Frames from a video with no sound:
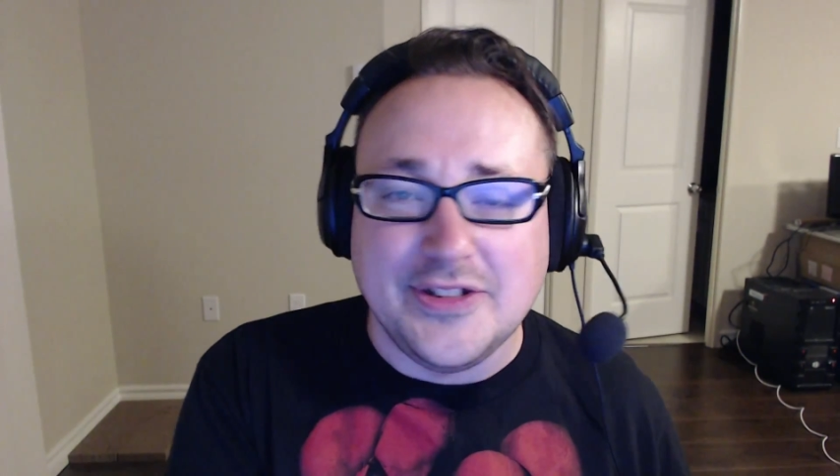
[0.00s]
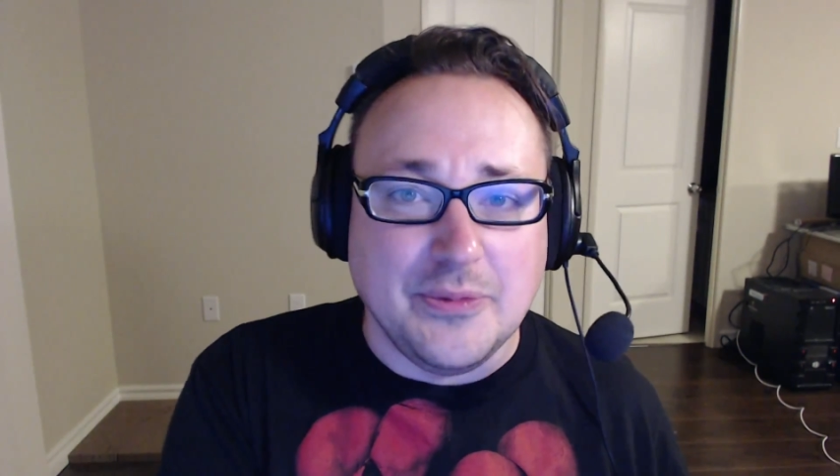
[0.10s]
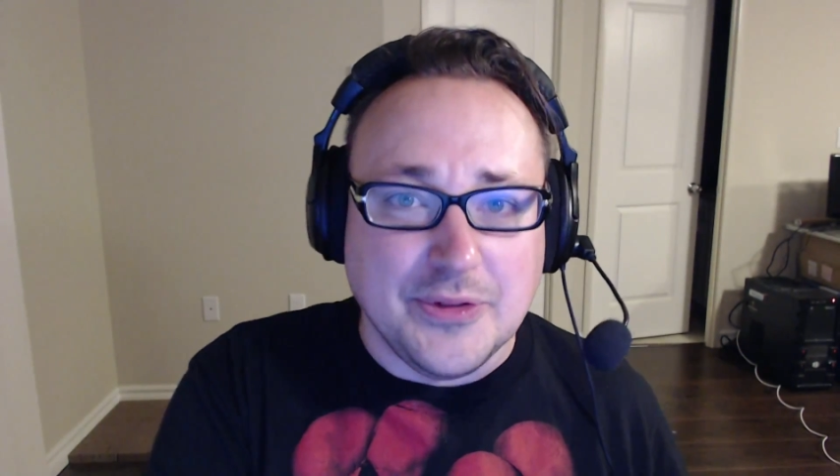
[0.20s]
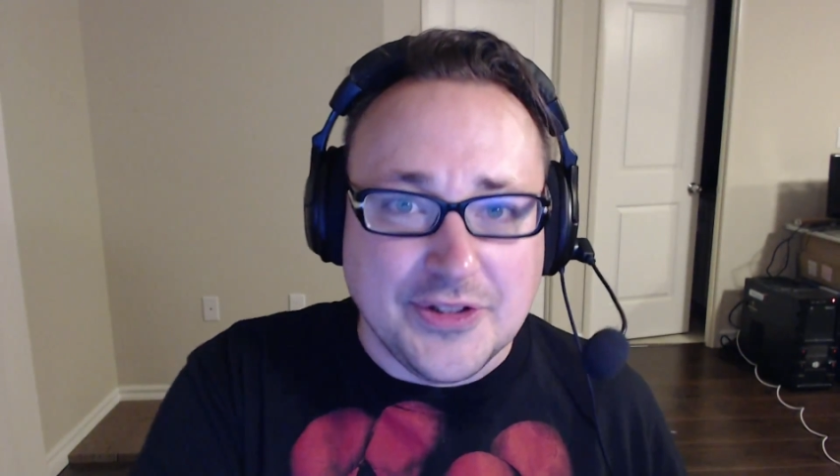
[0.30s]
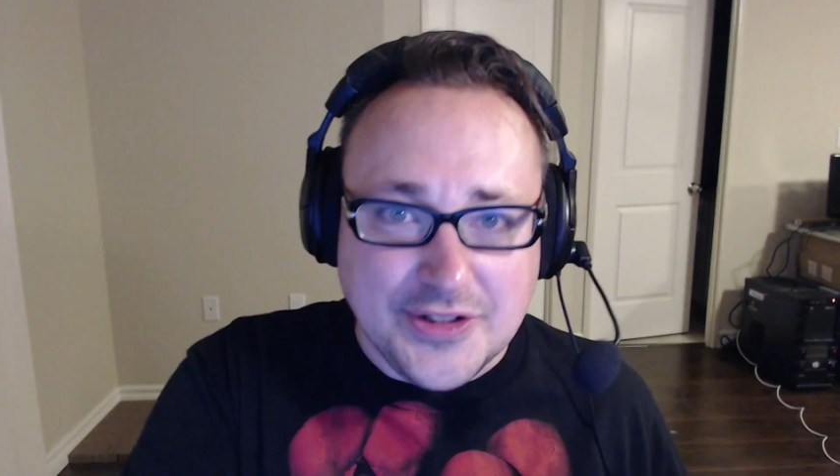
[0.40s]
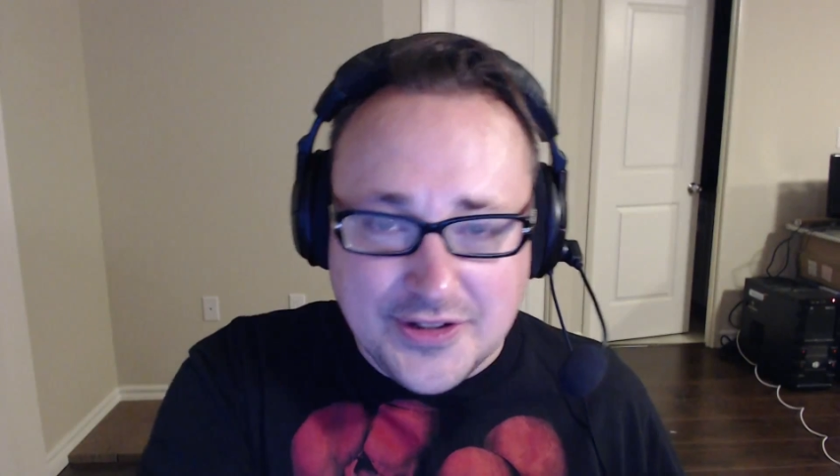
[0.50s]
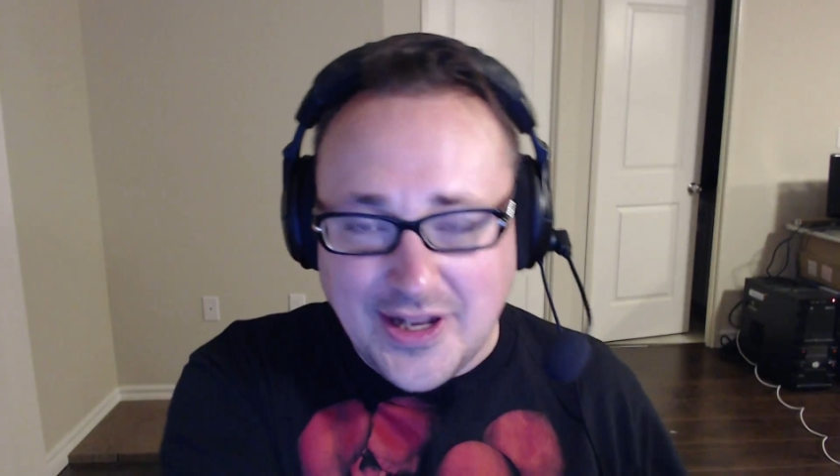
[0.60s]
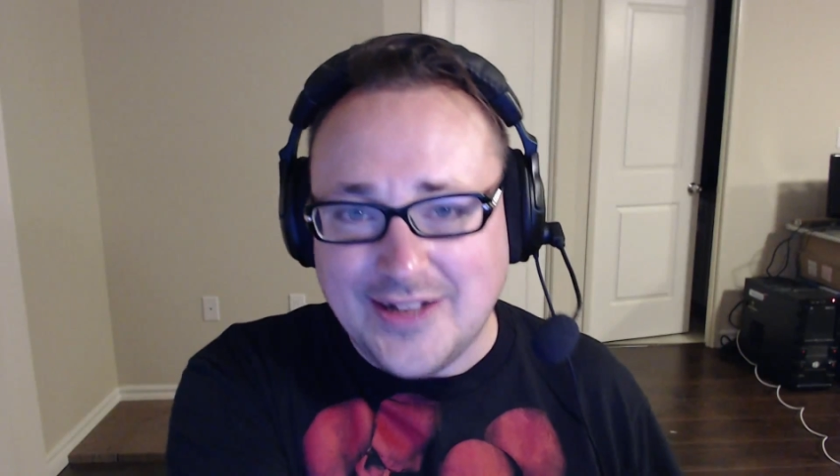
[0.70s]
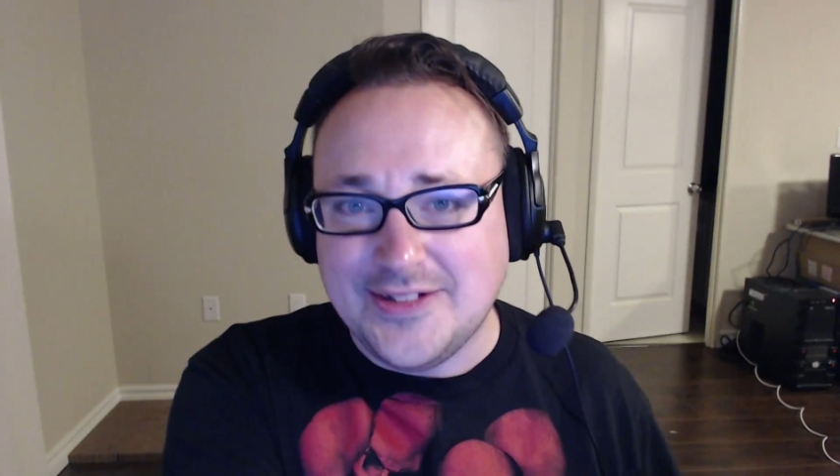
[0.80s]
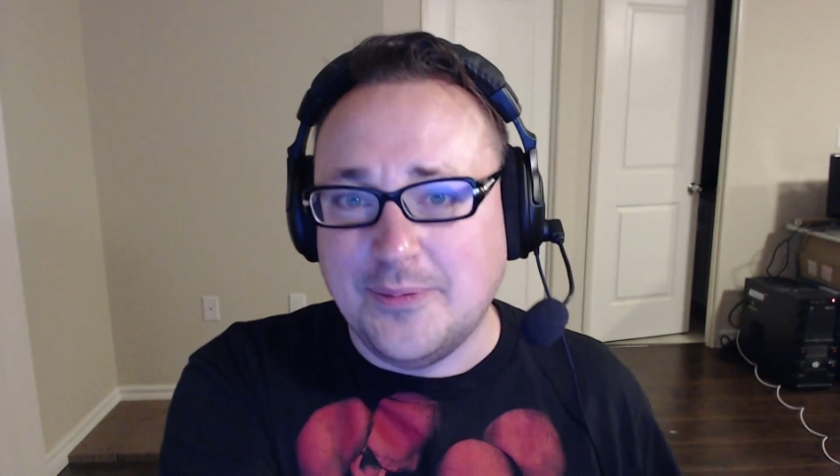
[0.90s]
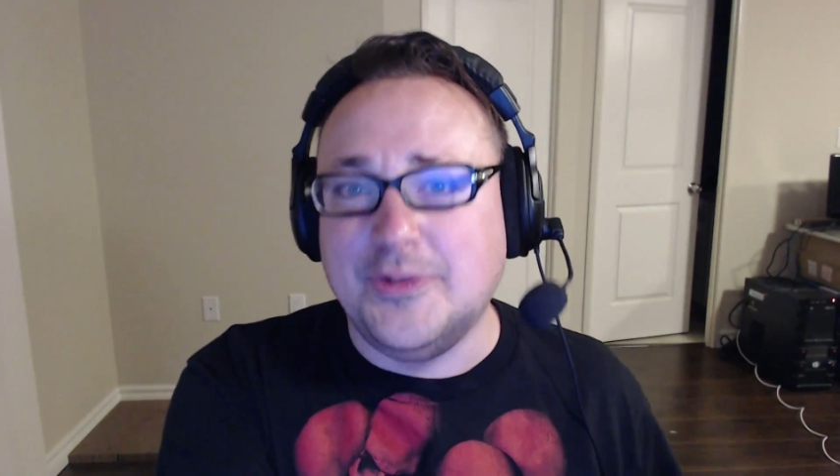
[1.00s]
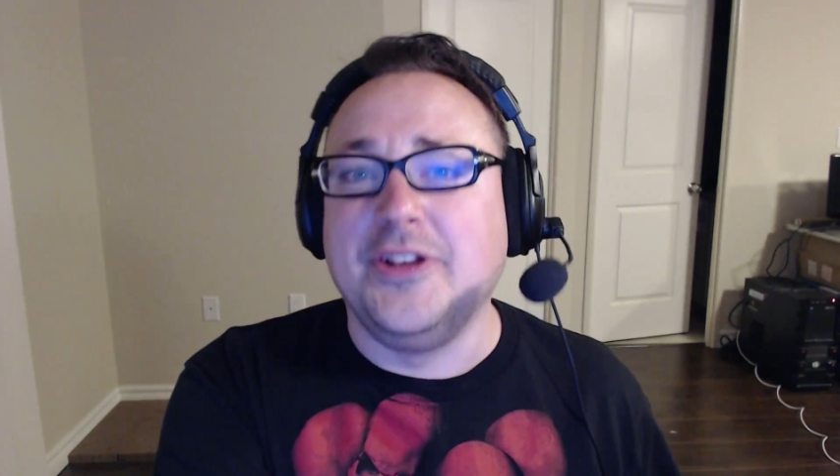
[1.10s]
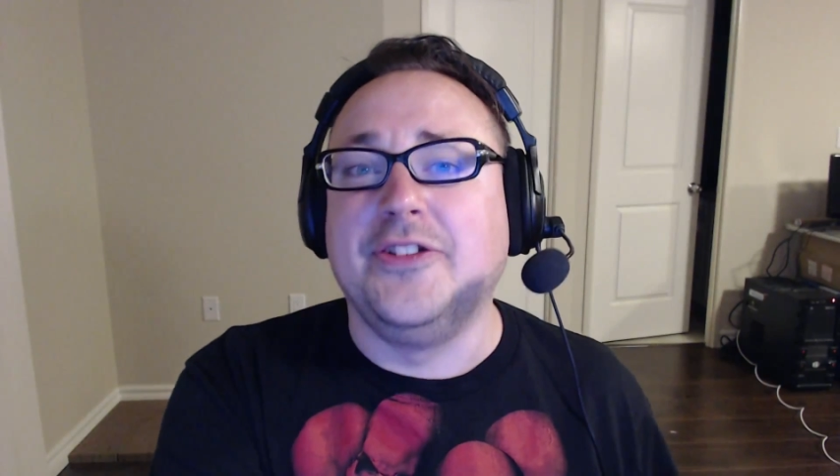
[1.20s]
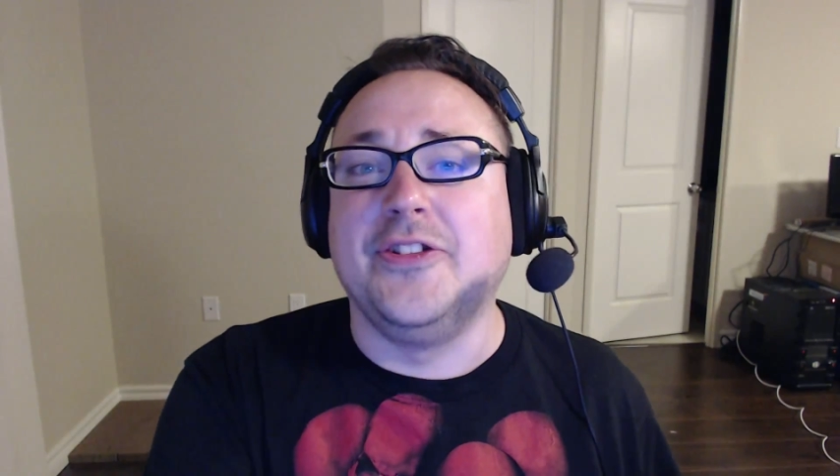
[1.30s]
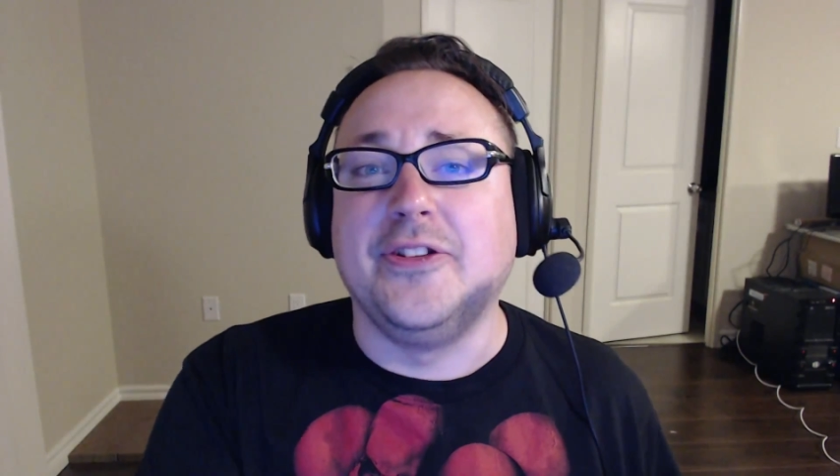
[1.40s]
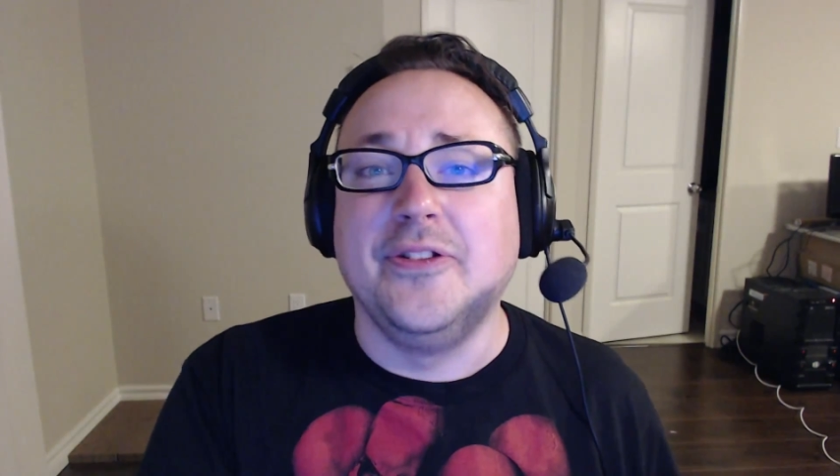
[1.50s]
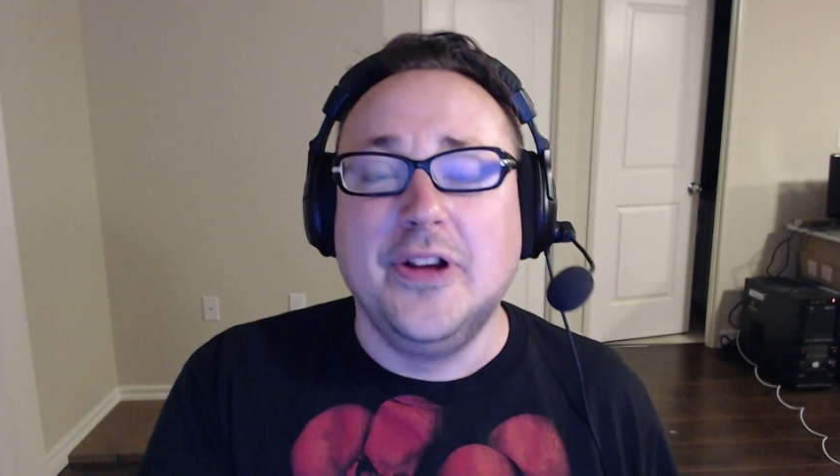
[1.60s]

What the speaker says: It was not something to,